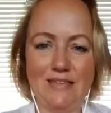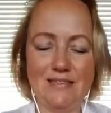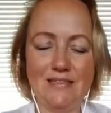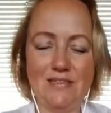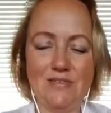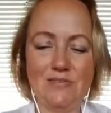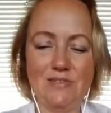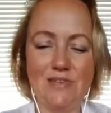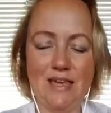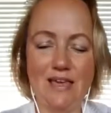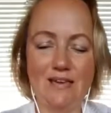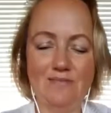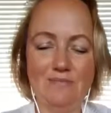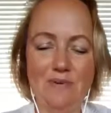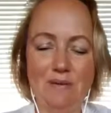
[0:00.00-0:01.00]
used
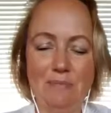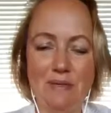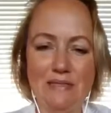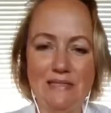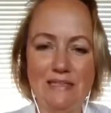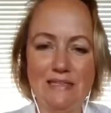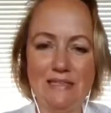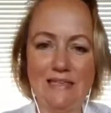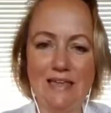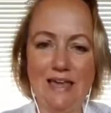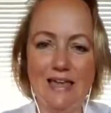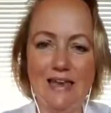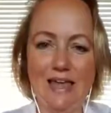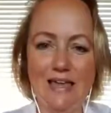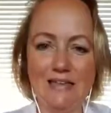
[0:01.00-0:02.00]
to be busy
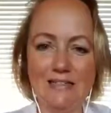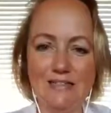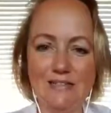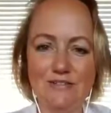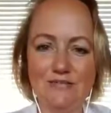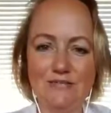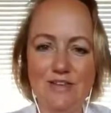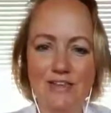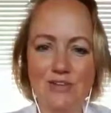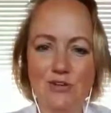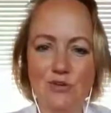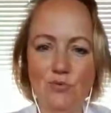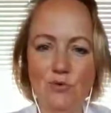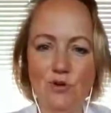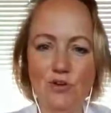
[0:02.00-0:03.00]
and active in
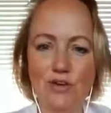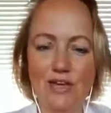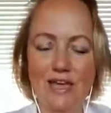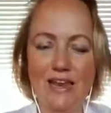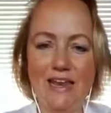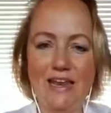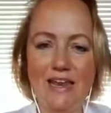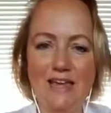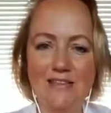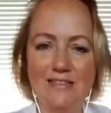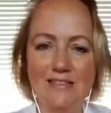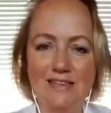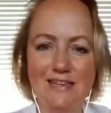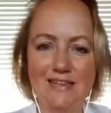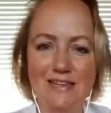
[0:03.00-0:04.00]
your work and are now
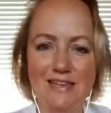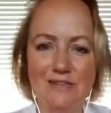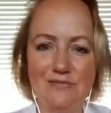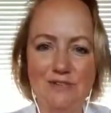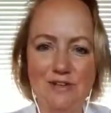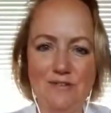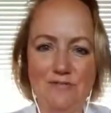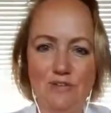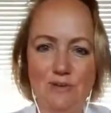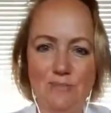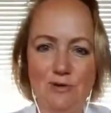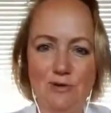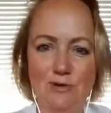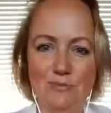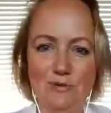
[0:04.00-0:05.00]
sitting down in front of a
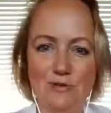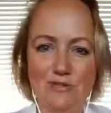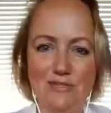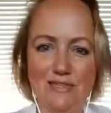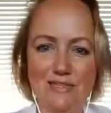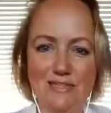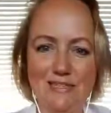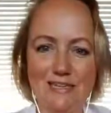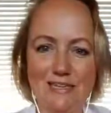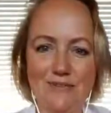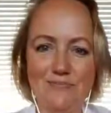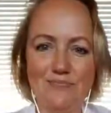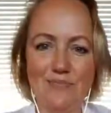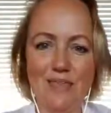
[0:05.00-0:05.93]
computer most of the day.